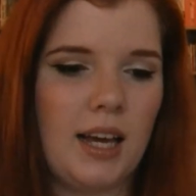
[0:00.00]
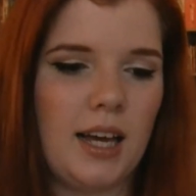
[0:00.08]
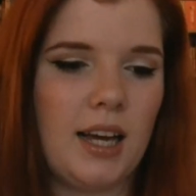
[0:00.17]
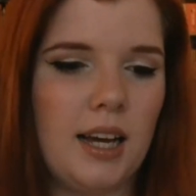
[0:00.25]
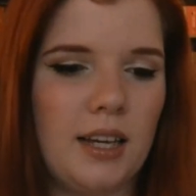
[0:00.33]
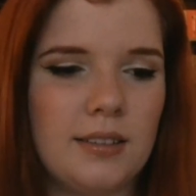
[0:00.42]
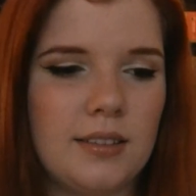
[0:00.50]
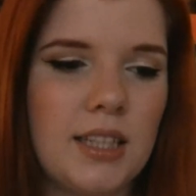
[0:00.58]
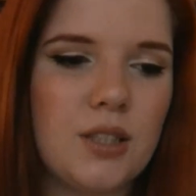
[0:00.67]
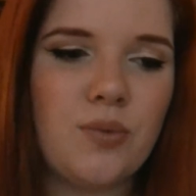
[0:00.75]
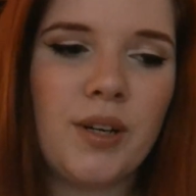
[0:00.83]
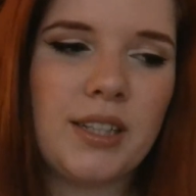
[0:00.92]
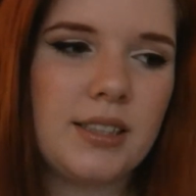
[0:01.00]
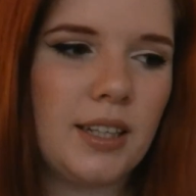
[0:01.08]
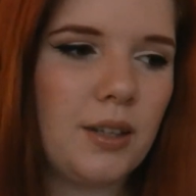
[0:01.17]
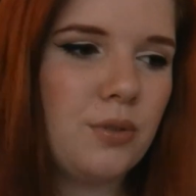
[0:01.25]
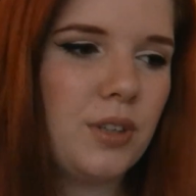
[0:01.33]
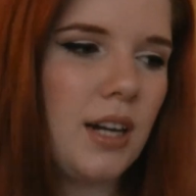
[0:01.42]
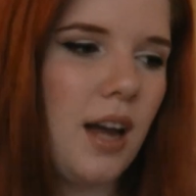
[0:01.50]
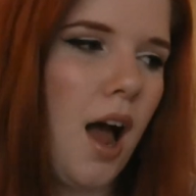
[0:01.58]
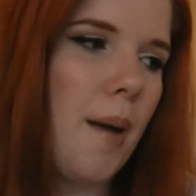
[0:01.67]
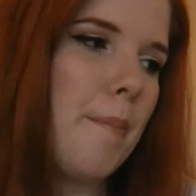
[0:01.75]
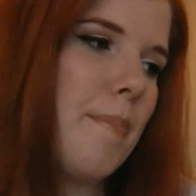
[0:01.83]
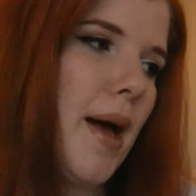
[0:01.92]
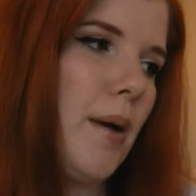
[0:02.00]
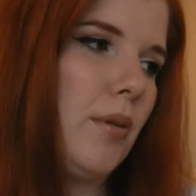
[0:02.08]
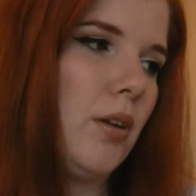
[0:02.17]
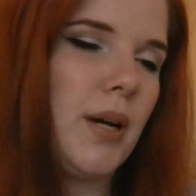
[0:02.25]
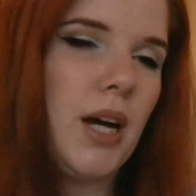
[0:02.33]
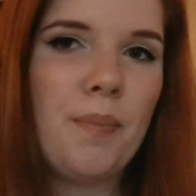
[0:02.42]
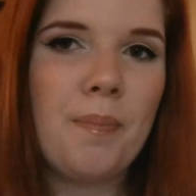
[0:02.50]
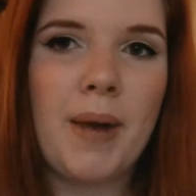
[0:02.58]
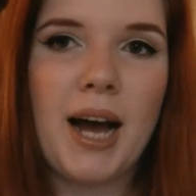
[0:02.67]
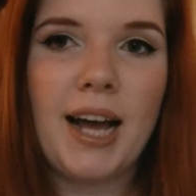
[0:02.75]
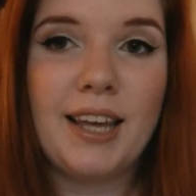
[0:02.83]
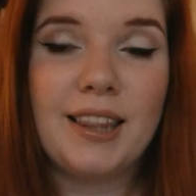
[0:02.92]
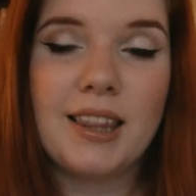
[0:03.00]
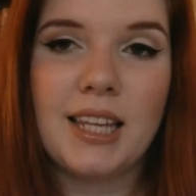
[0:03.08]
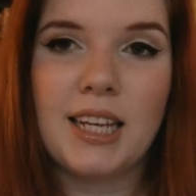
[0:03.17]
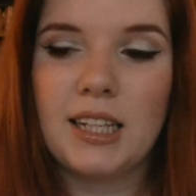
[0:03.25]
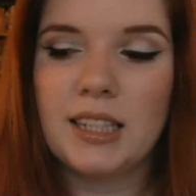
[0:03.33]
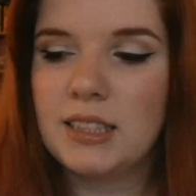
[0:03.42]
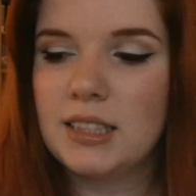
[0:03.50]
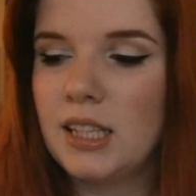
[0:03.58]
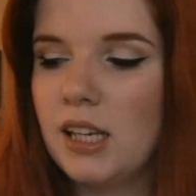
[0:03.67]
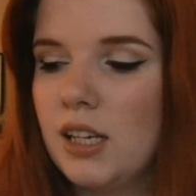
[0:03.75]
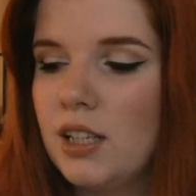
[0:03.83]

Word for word: and that's what it's like when I babble about my things.